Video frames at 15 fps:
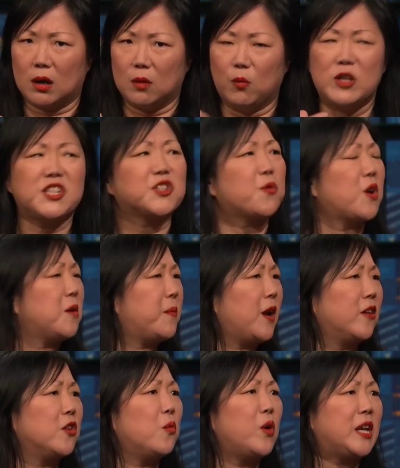we just want to be
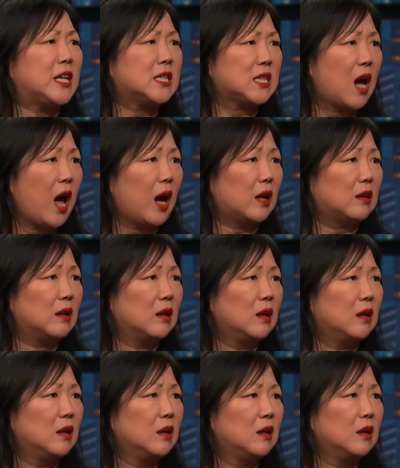on the winning side. Right.
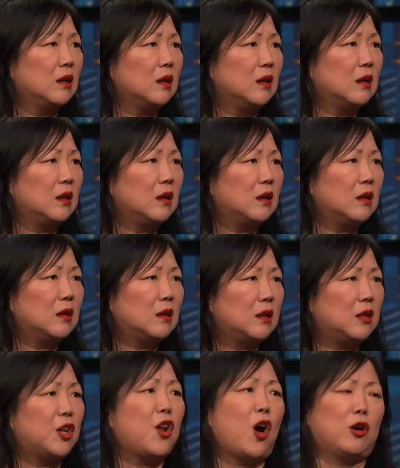Sure.
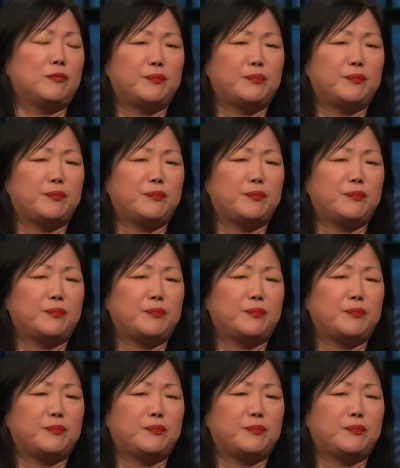You know.